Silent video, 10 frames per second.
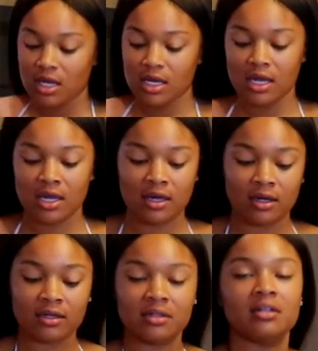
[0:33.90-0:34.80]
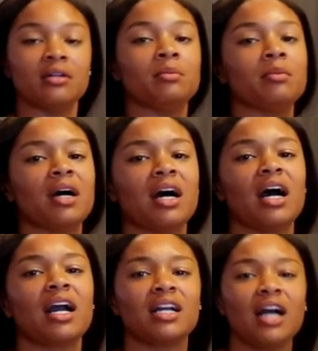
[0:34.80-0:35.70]
And
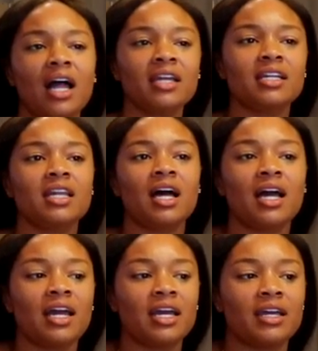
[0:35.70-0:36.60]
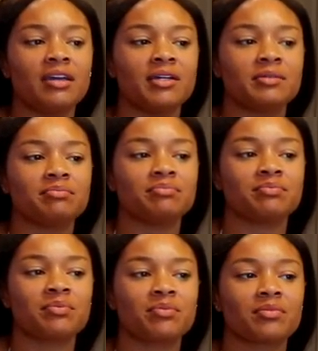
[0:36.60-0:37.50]
I kinda like,
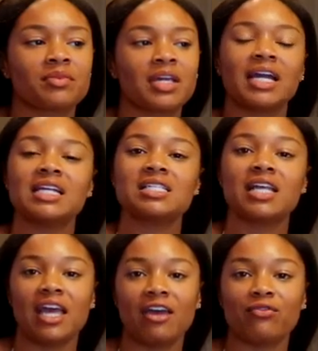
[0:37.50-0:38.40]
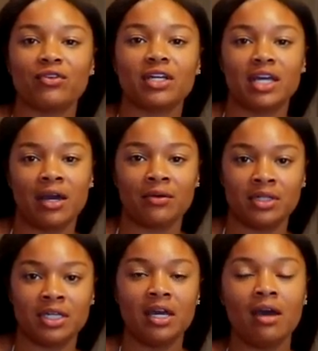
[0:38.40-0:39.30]
I guess the effort
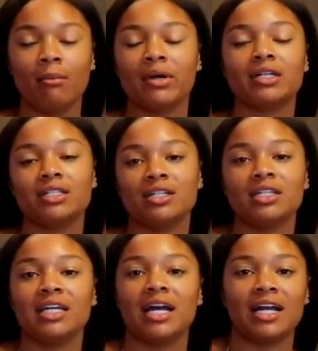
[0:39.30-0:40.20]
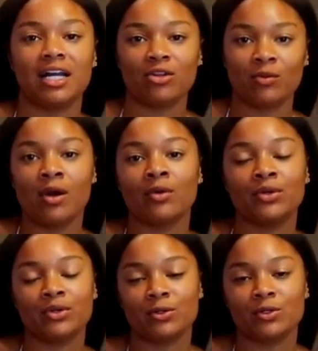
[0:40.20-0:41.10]
counted, but clearly I got the wrong
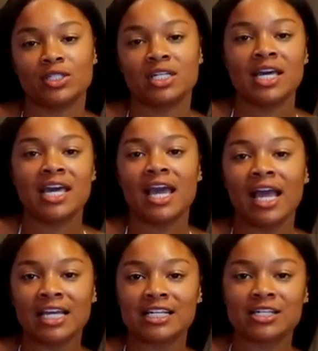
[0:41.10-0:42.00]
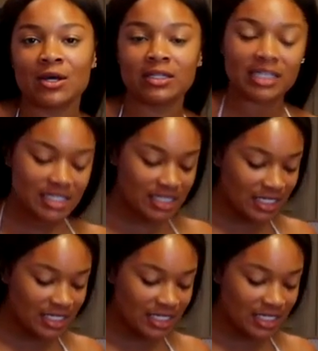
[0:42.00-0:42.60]
noodles. And so this